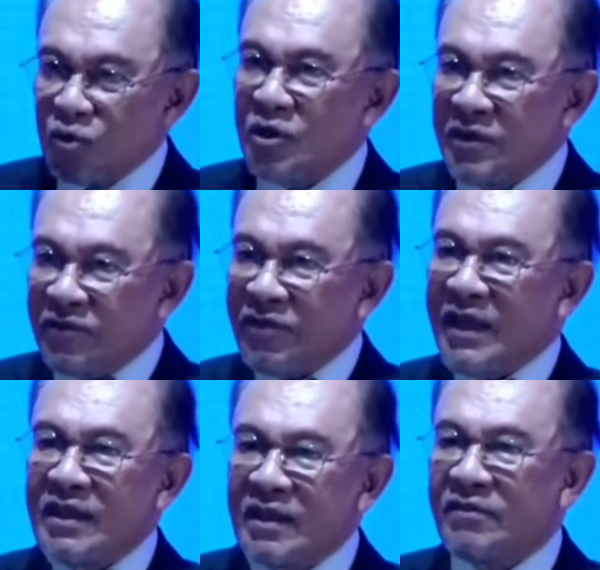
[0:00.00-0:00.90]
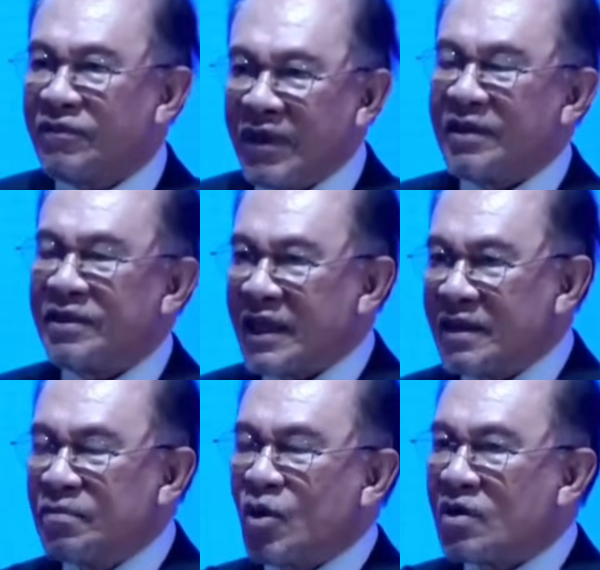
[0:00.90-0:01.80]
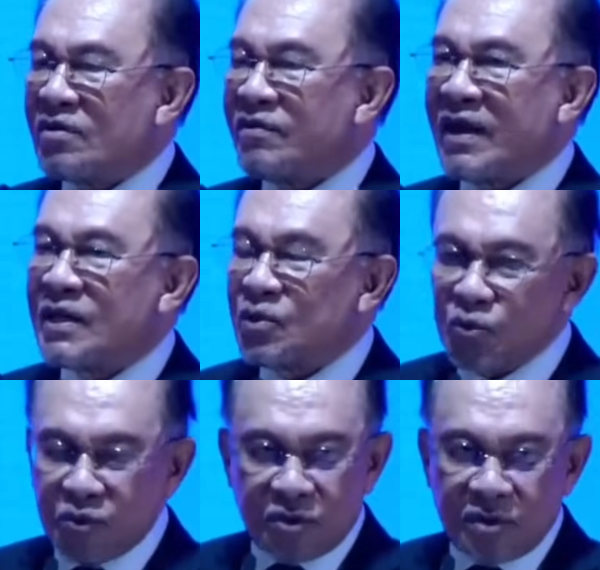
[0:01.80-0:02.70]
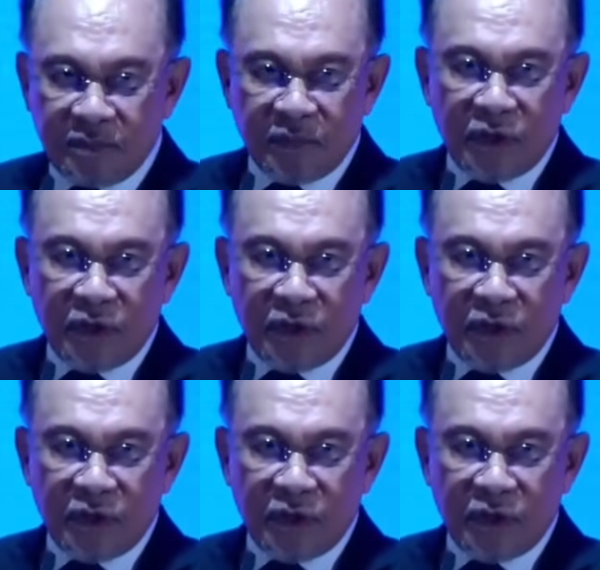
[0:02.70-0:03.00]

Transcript: to defend the faith and moral values.